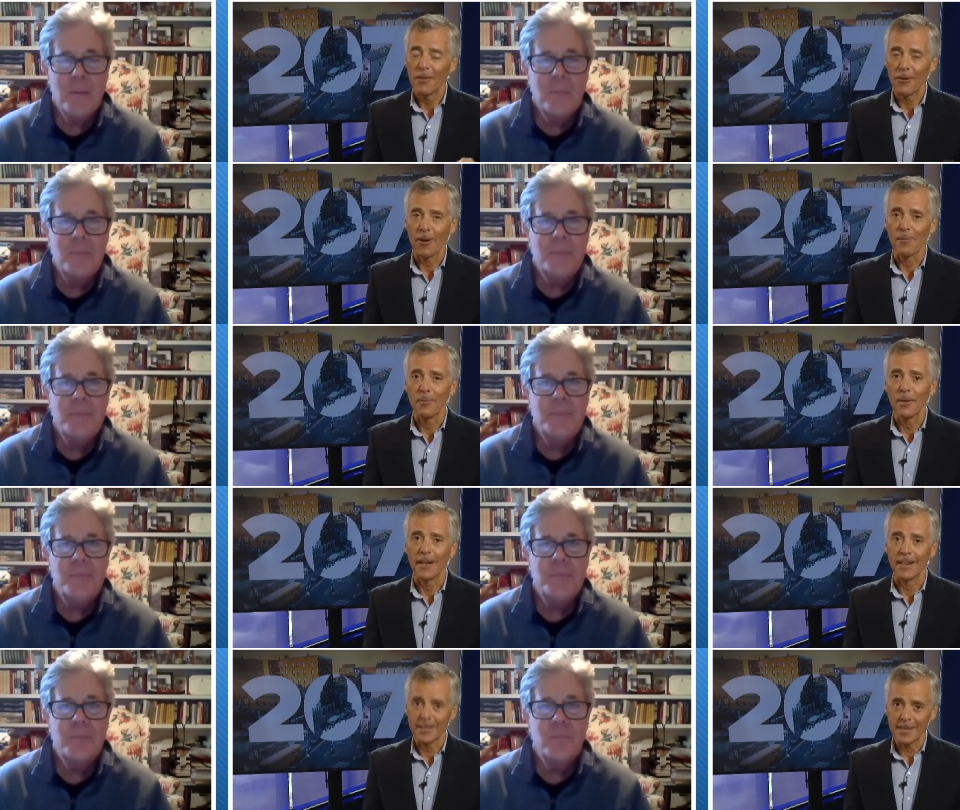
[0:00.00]
Speaker 1: Thorpe.
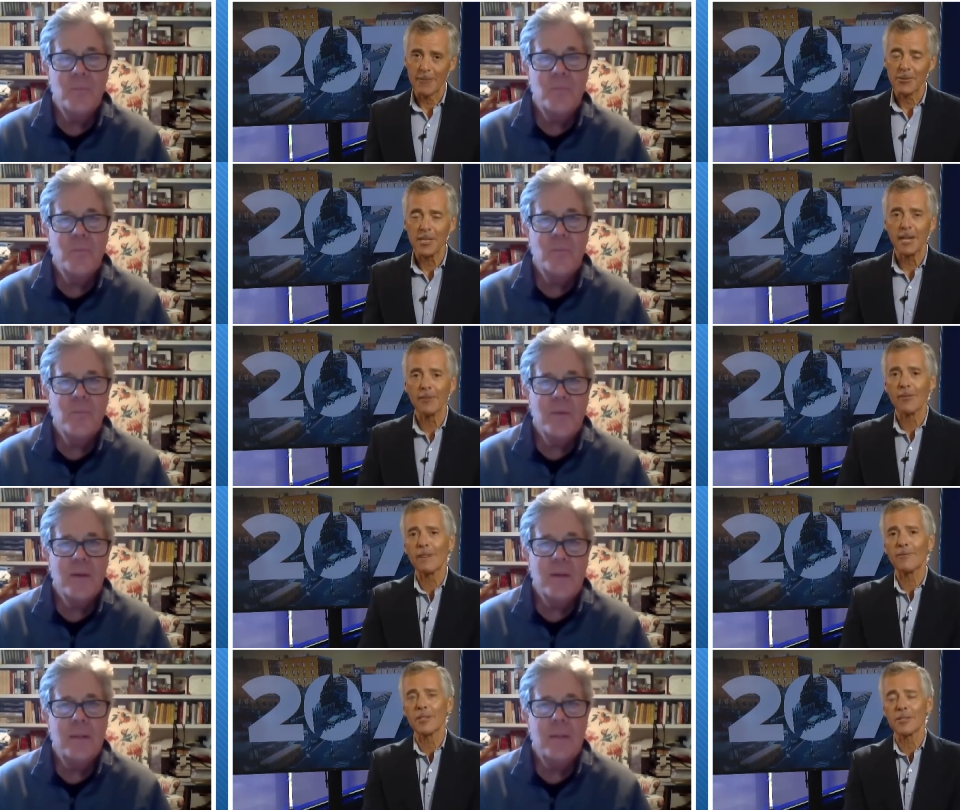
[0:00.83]
But as I was getting
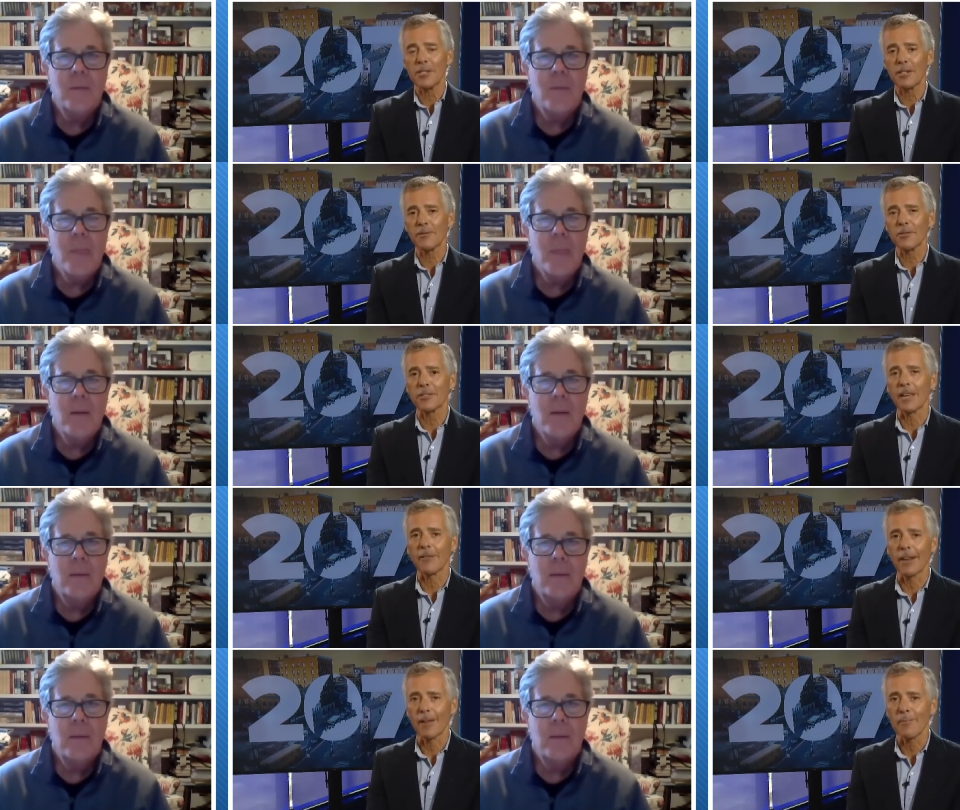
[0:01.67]
ready for this interview,
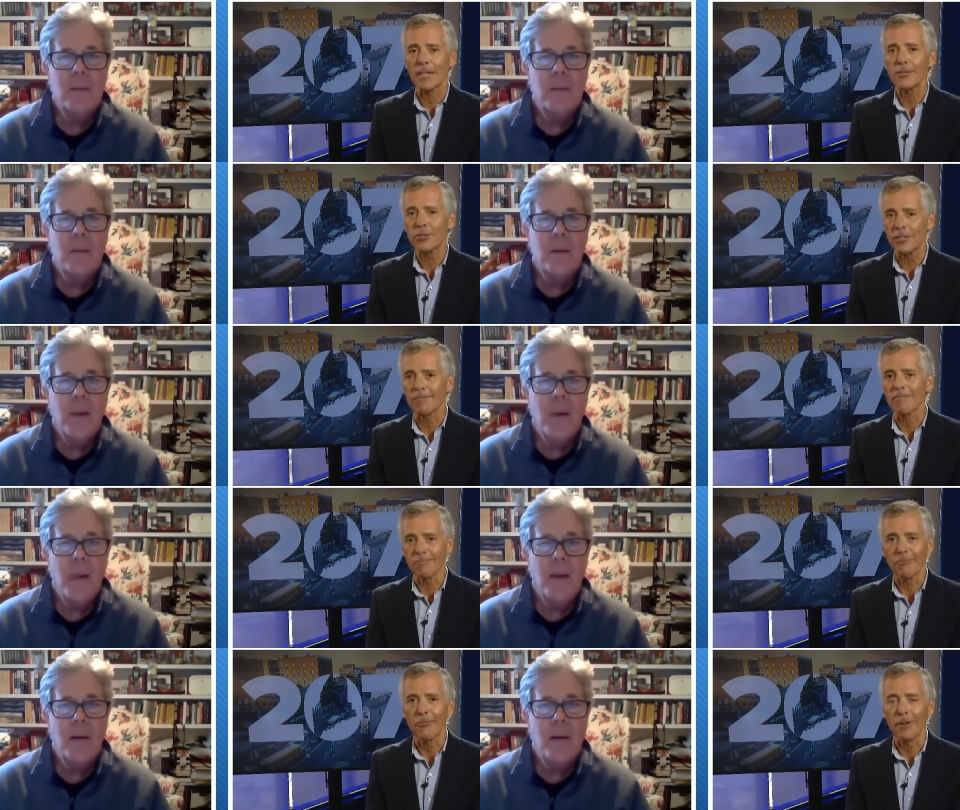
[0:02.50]
David, I mentioned
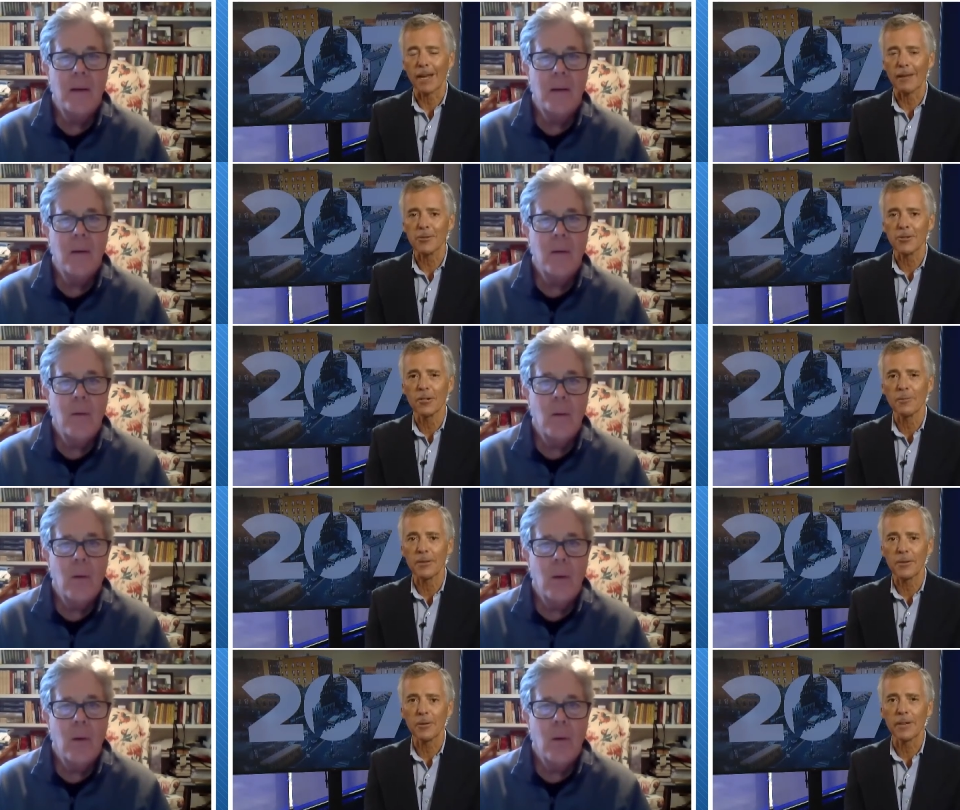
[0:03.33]
what I was going to be
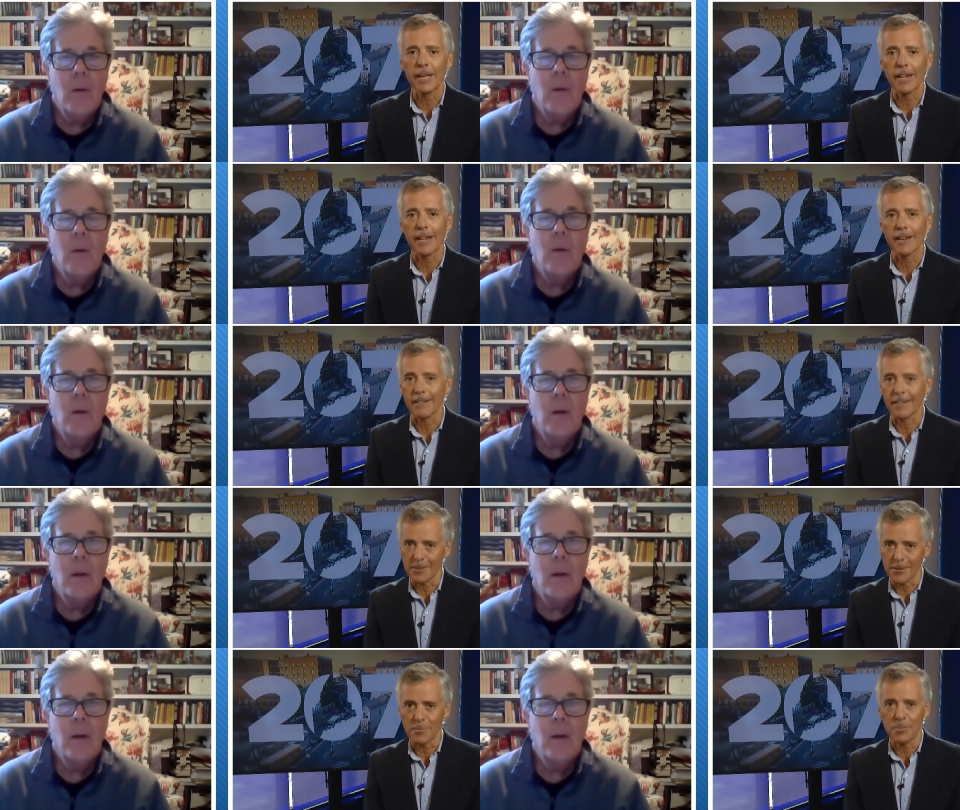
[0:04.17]
doing, and
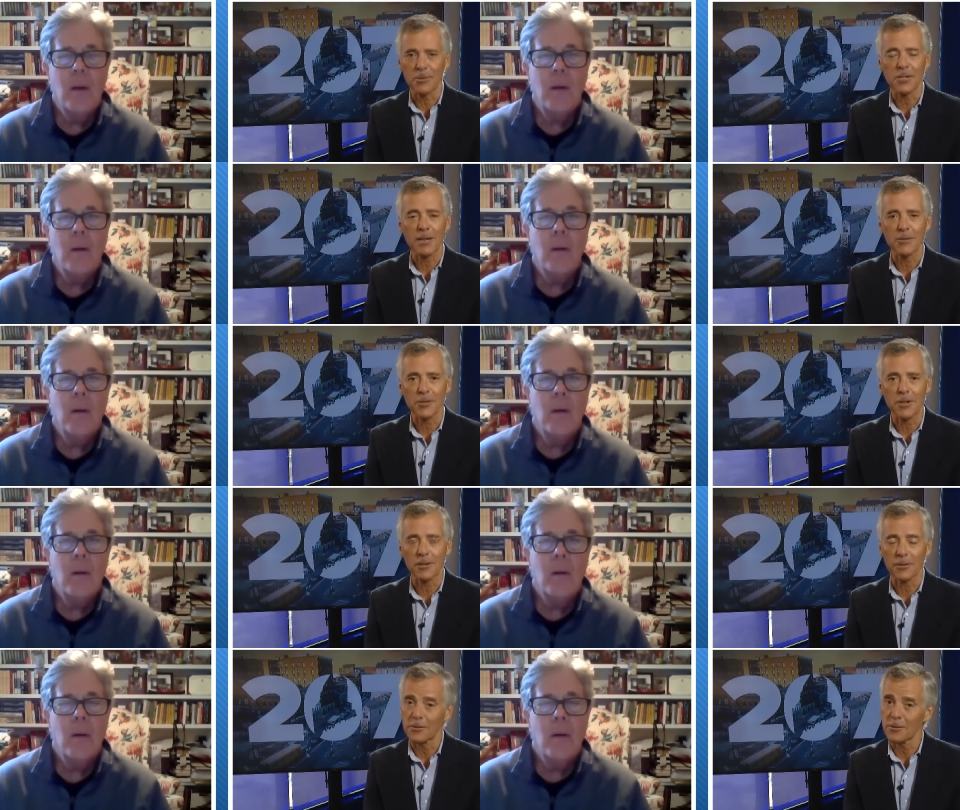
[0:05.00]
this person I was
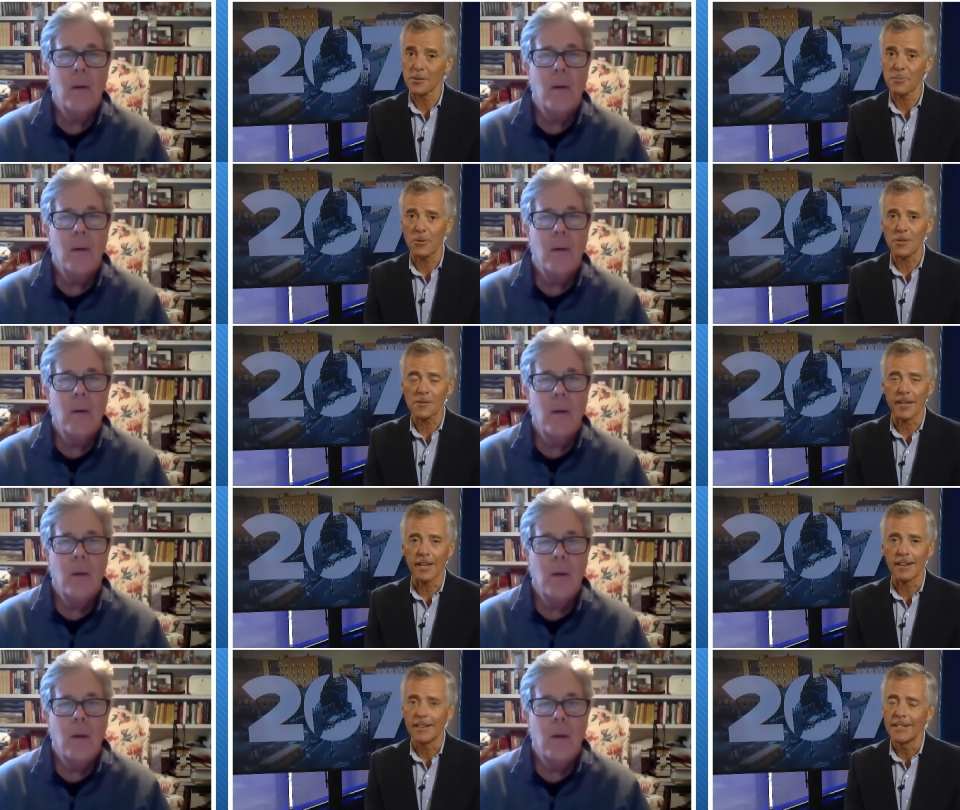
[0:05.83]
talking to was a sports
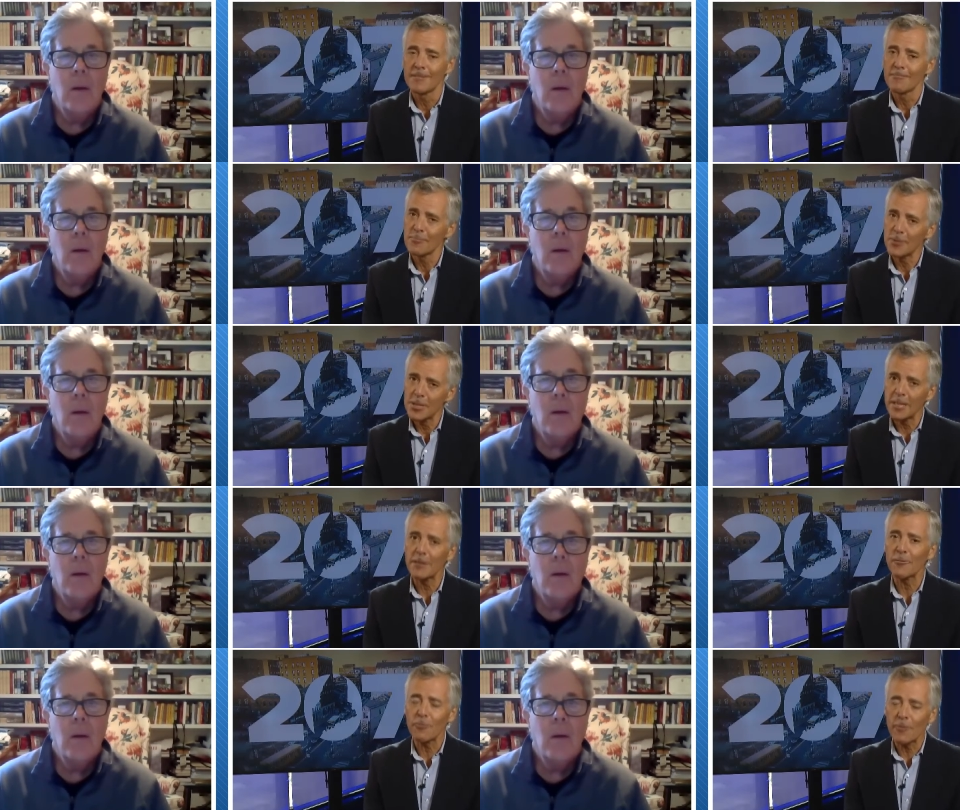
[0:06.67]
fan,
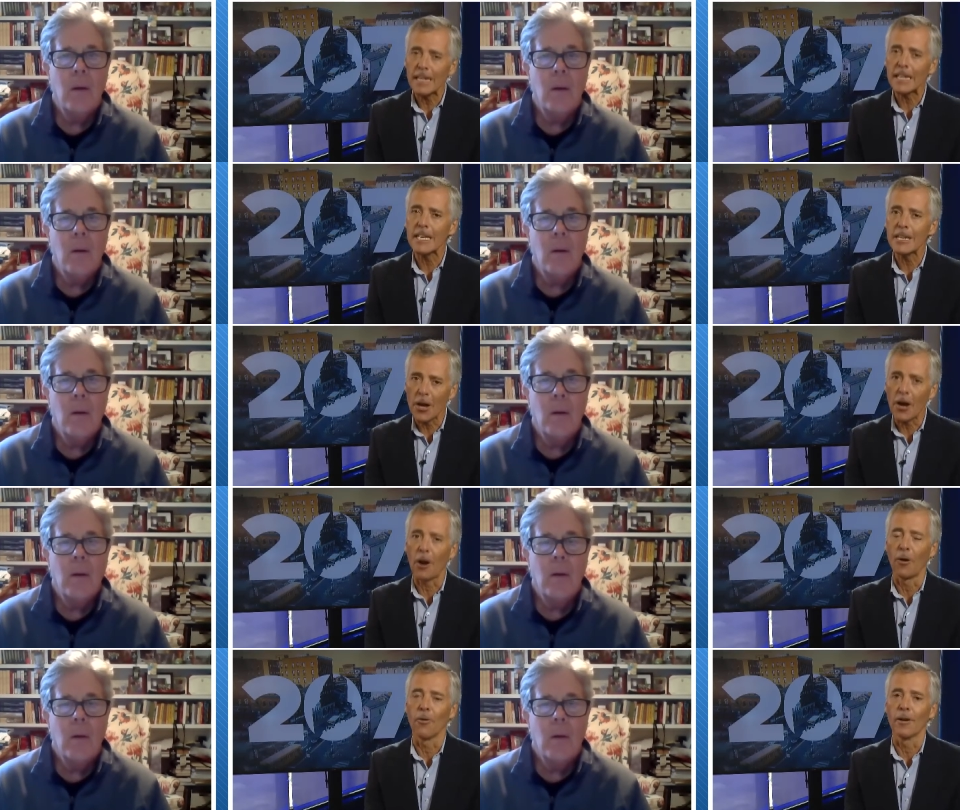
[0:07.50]
didn't really
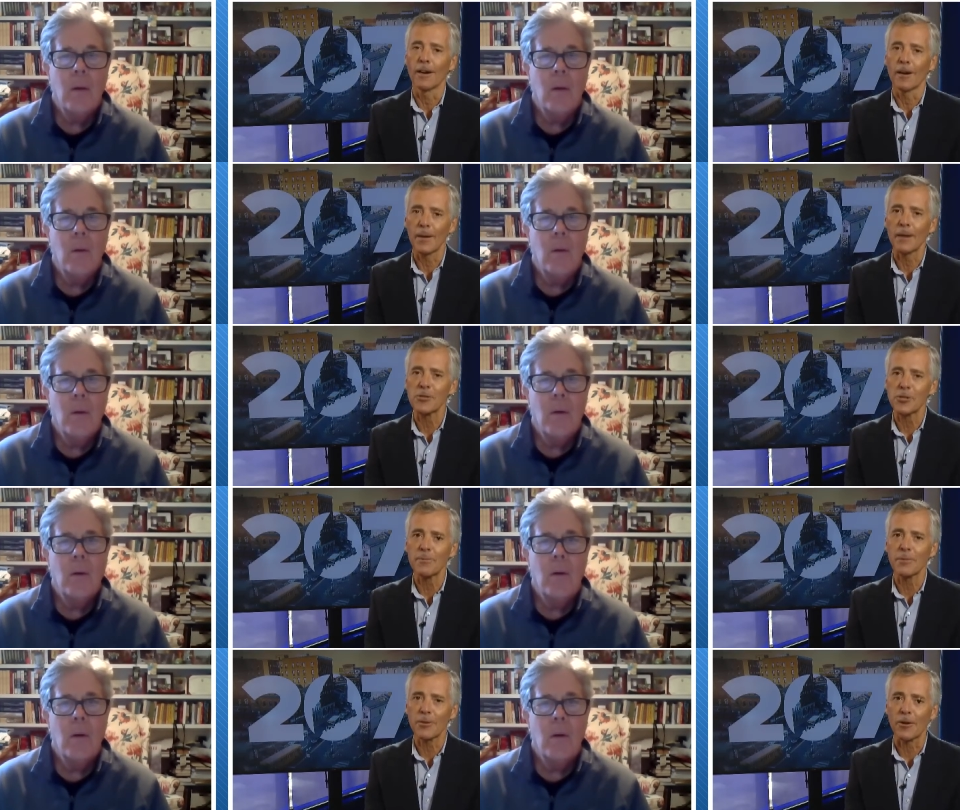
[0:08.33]
know about
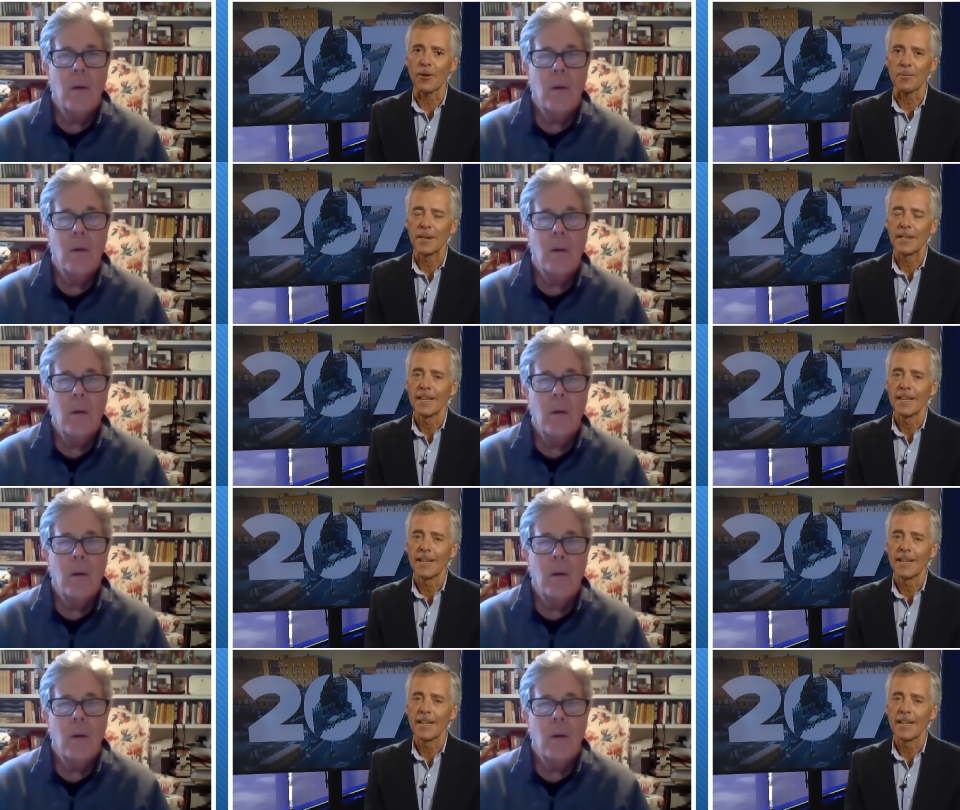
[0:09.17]
Jim Thorpe.